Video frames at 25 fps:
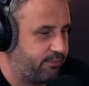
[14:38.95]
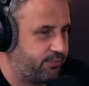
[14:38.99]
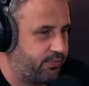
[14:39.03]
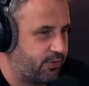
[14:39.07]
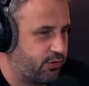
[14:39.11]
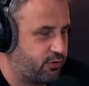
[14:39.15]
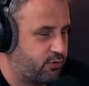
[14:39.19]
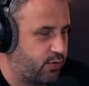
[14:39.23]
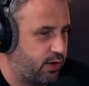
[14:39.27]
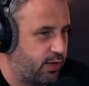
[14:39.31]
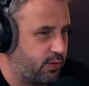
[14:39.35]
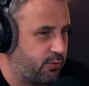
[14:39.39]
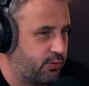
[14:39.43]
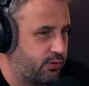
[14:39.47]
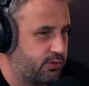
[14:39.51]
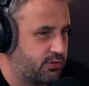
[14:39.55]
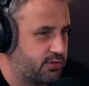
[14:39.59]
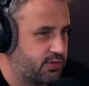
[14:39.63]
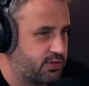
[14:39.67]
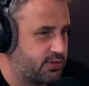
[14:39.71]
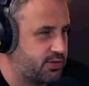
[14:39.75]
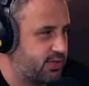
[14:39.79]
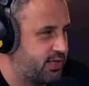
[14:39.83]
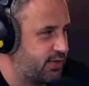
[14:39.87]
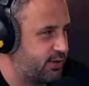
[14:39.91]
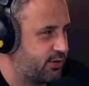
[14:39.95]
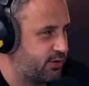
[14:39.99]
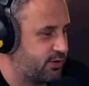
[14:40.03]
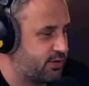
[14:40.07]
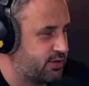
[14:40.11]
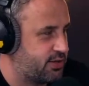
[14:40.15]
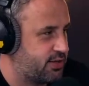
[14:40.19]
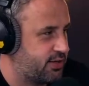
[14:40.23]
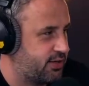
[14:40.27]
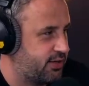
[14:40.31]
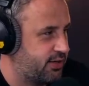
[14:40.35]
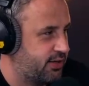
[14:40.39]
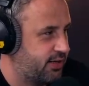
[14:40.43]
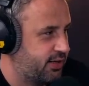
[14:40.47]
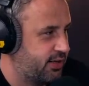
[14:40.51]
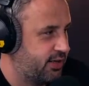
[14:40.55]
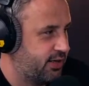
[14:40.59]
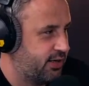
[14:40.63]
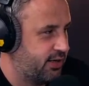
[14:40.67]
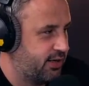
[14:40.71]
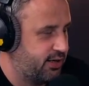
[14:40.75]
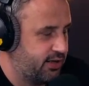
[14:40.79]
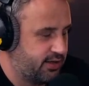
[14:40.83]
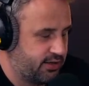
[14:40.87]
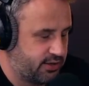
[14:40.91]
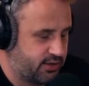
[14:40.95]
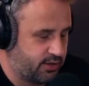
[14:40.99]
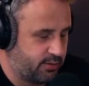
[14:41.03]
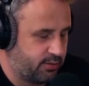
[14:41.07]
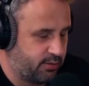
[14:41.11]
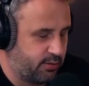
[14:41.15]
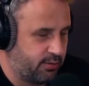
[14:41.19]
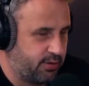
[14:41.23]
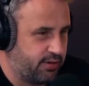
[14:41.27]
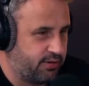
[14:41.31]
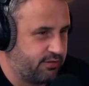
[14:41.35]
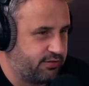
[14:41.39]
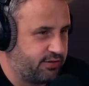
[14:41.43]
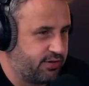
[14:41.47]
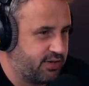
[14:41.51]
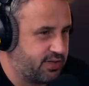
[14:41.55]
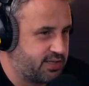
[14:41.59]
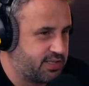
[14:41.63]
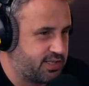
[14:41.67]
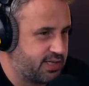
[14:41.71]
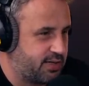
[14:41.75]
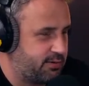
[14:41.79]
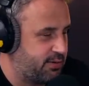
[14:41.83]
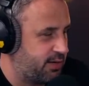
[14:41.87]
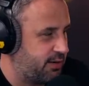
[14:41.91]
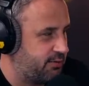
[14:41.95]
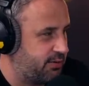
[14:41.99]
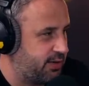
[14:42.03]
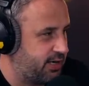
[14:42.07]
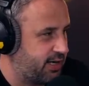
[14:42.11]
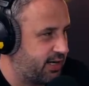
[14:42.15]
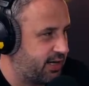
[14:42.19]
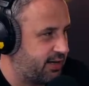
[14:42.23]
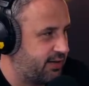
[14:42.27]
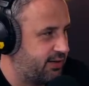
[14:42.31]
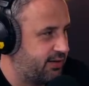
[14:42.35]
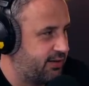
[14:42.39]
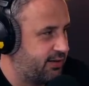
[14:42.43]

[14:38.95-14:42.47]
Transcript: 21s in order to supplement the first team, aren't we, again?